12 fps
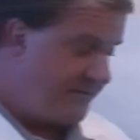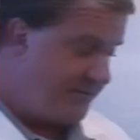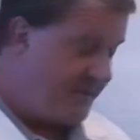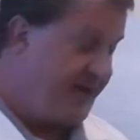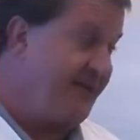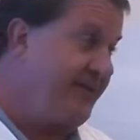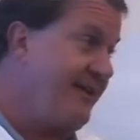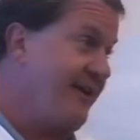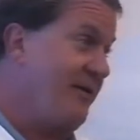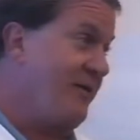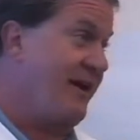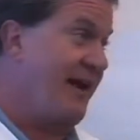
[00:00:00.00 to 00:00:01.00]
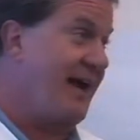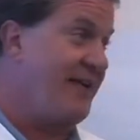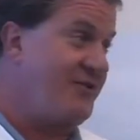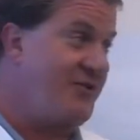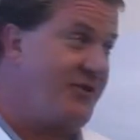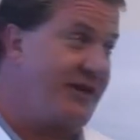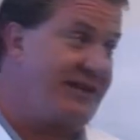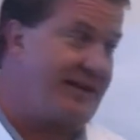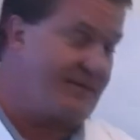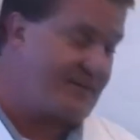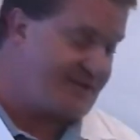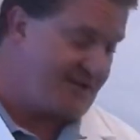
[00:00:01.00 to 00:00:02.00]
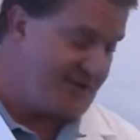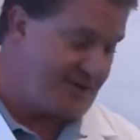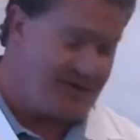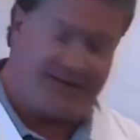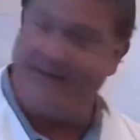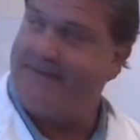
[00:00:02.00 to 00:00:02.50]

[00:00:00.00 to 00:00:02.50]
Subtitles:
But anyway, I do think labrums can hurt.